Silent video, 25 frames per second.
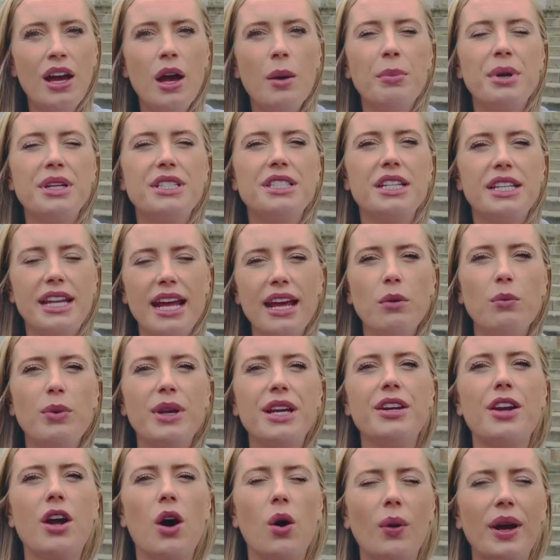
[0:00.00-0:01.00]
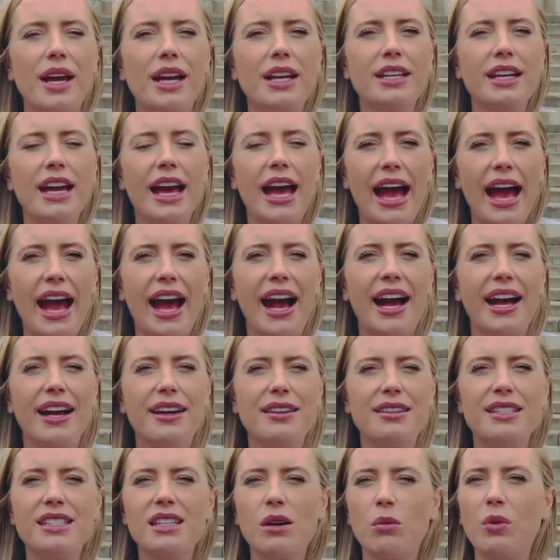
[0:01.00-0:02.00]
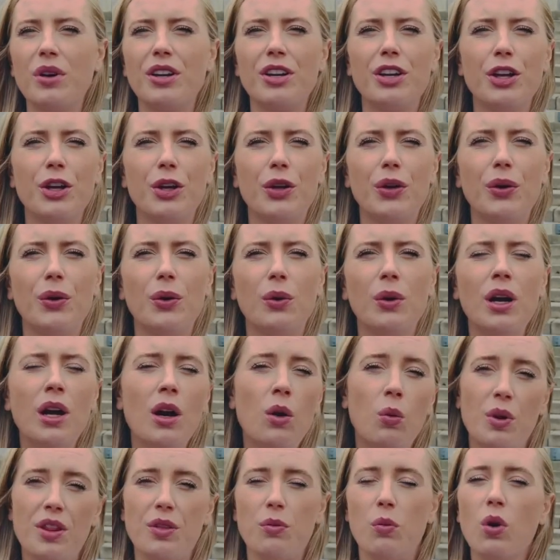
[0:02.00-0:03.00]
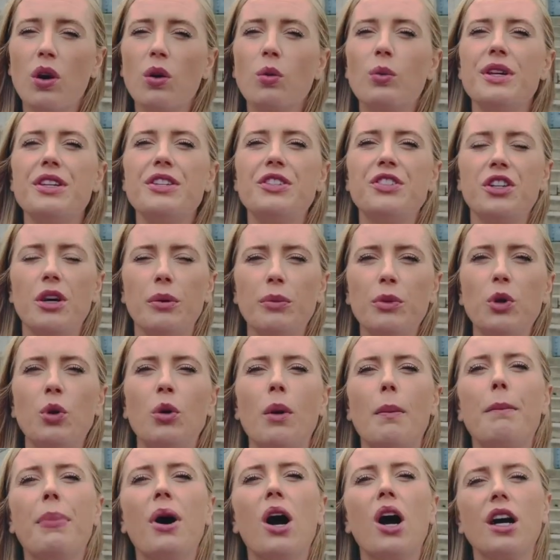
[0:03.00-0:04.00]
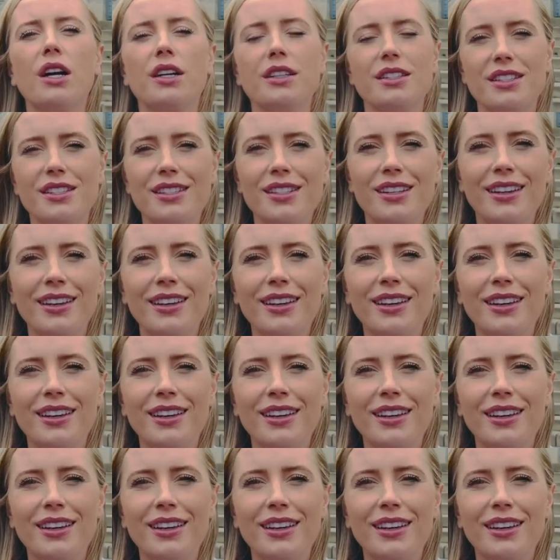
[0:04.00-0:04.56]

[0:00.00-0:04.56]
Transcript: but today we know it as someone who, with more wisdom, who imparts